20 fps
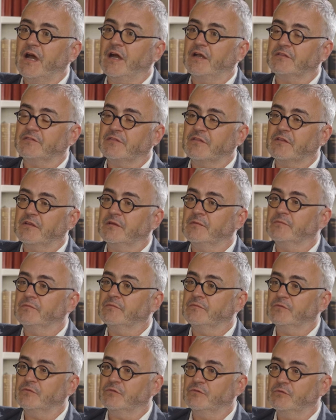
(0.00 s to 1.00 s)
ask
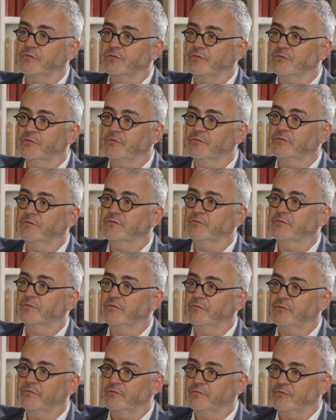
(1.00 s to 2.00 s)
them to
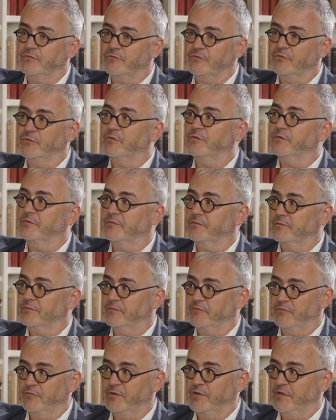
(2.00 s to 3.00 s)
do a
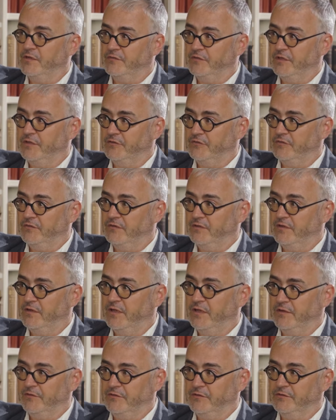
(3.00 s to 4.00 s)
realization
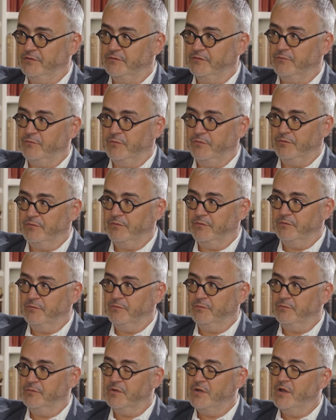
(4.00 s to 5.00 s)
like this with
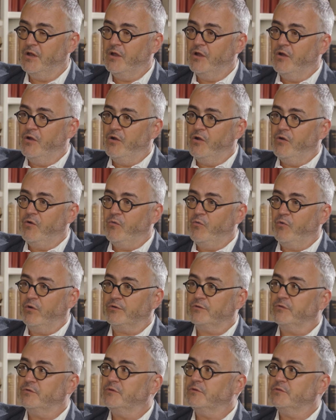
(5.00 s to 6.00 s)
you,
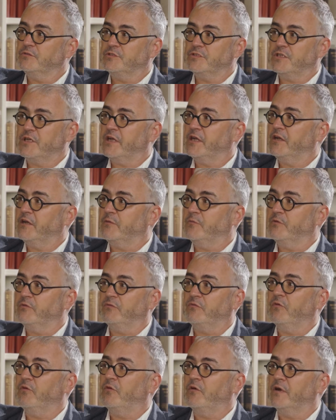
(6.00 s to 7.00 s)
what do you share
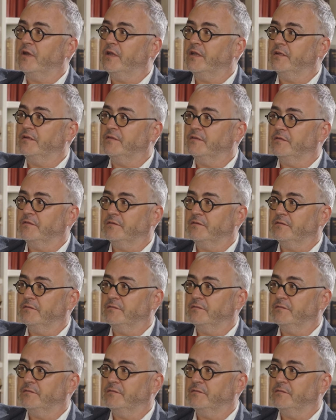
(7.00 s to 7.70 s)
beforehand?